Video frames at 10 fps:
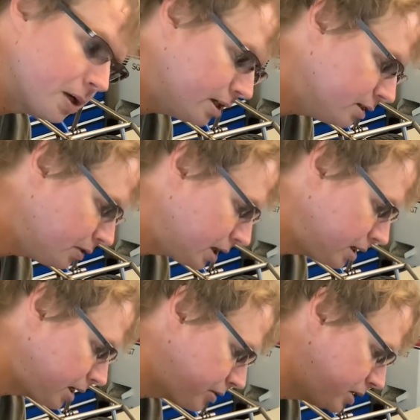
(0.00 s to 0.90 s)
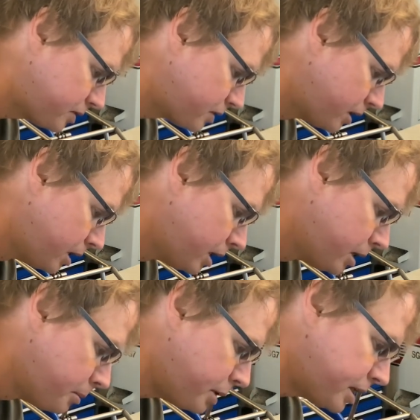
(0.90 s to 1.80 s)
anything like this.
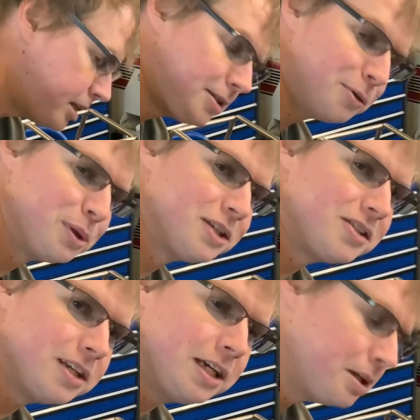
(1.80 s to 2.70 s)
But as you will see in a